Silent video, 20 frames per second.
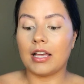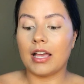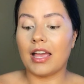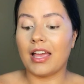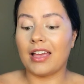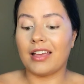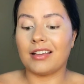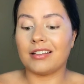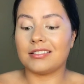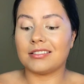
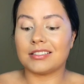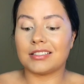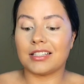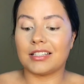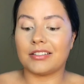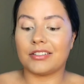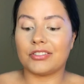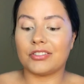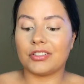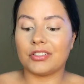and
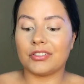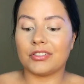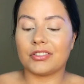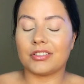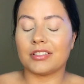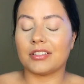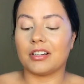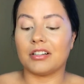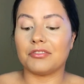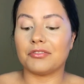it's
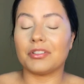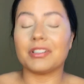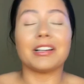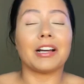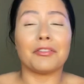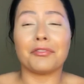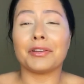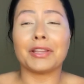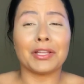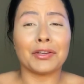just
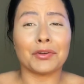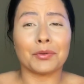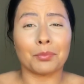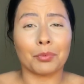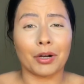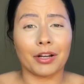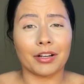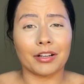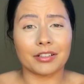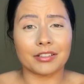a really good
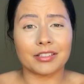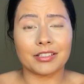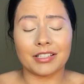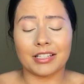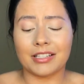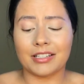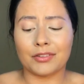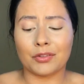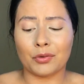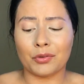product,
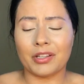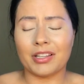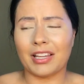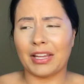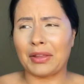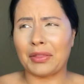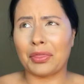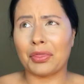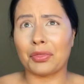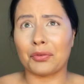and it's only
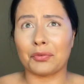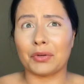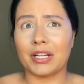like $4.